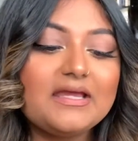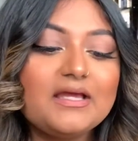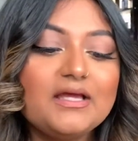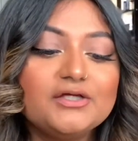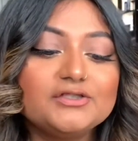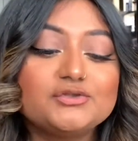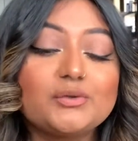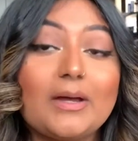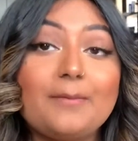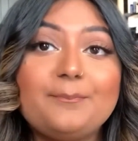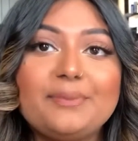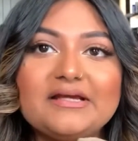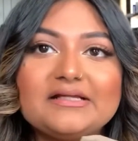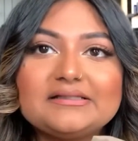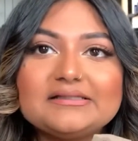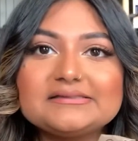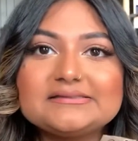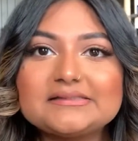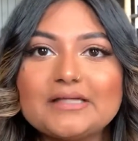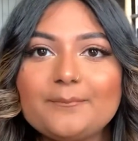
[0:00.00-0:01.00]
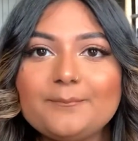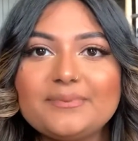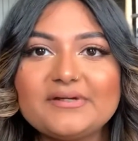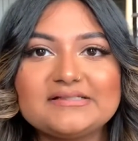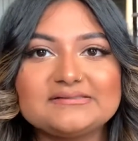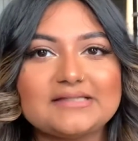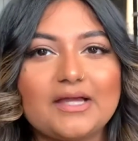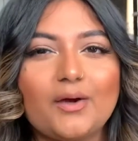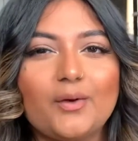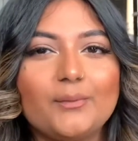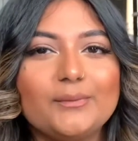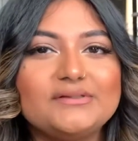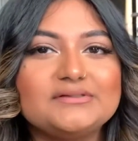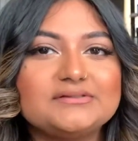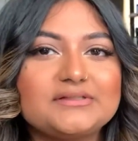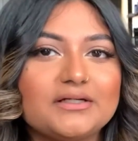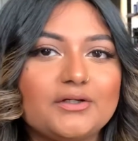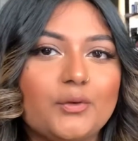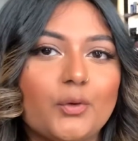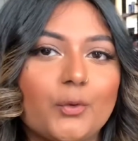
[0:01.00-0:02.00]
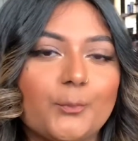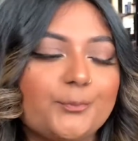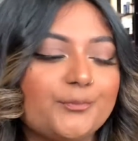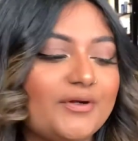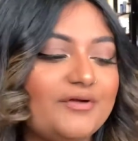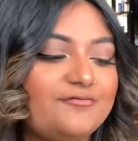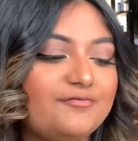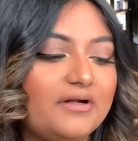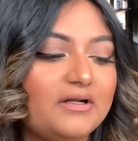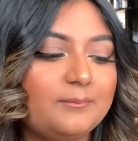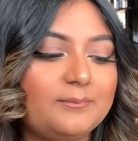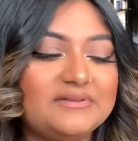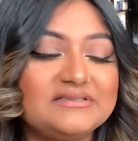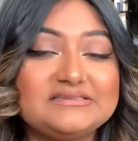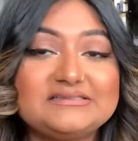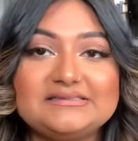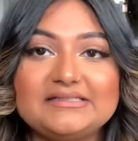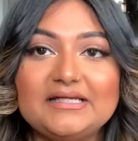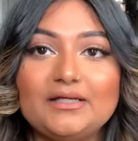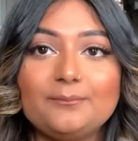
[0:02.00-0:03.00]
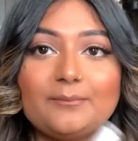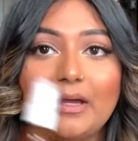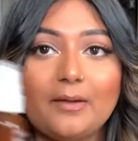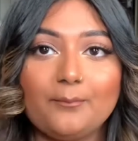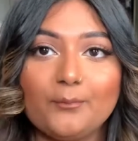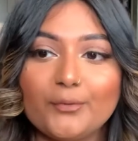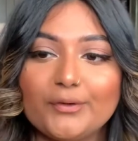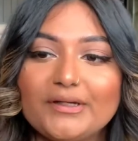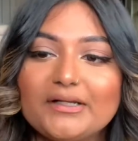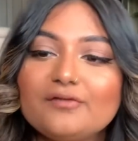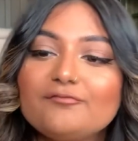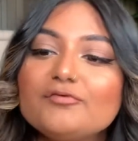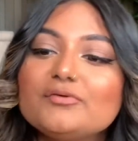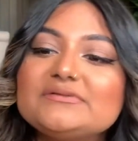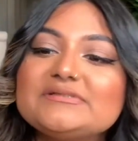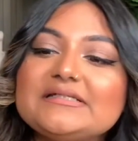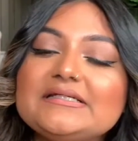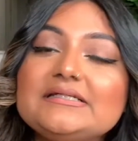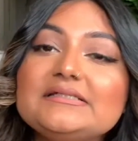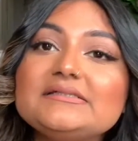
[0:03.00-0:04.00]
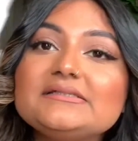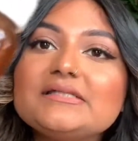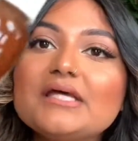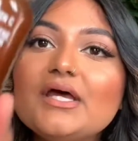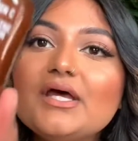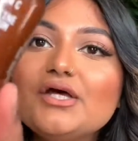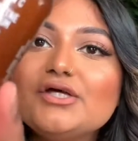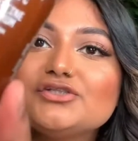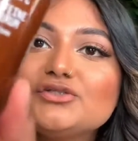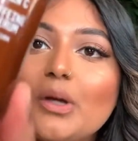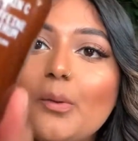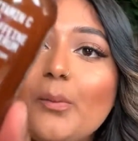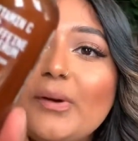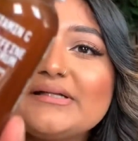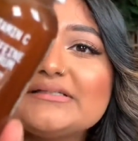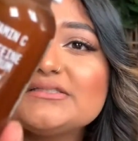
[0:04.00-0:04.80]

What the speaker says: So I picked this up because I always incorporate vitamin C in my morning routines. So I wanted to